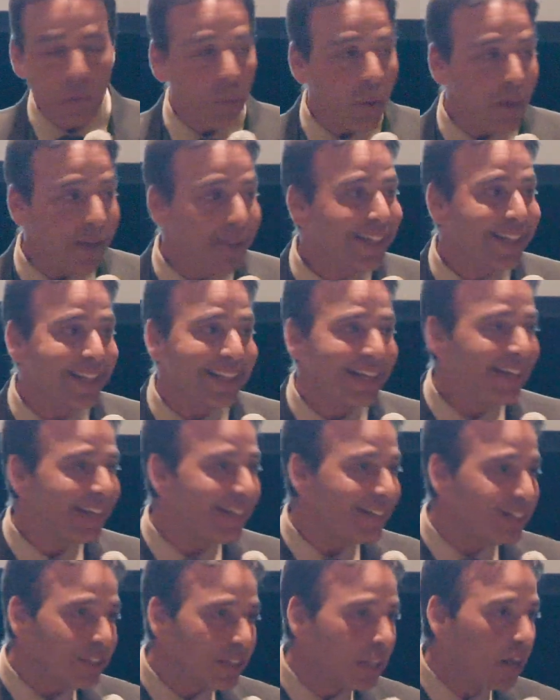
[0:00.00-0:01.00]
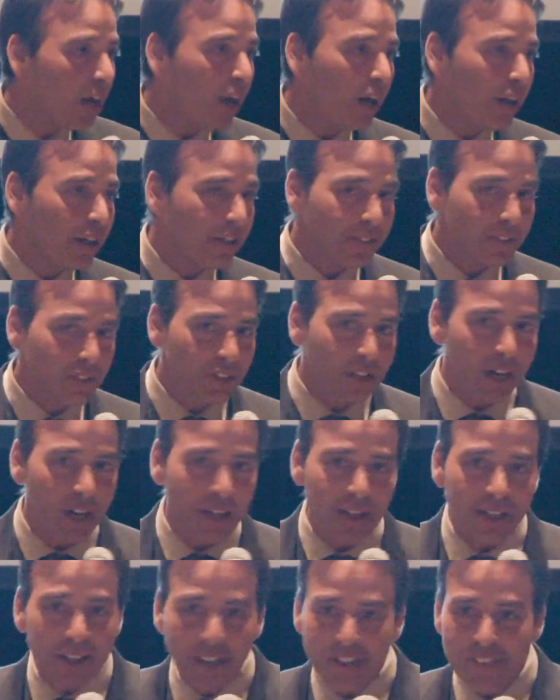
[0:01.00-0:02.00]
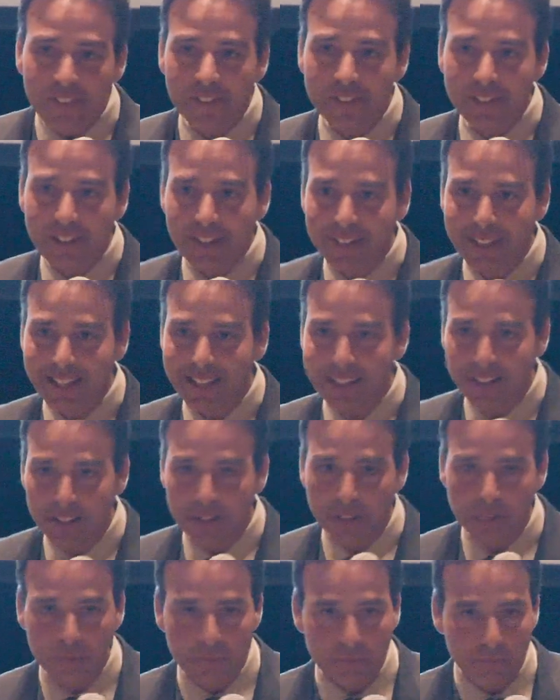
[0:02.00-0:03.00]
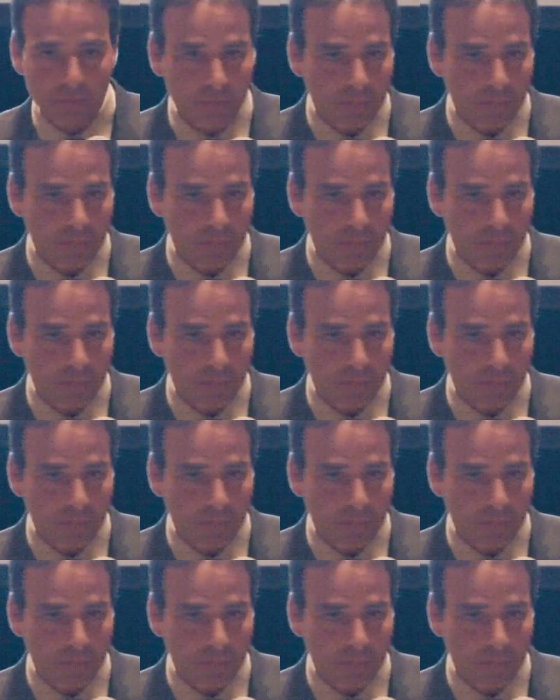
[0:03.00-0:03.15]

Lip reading: What is getting into college on a life or death scale?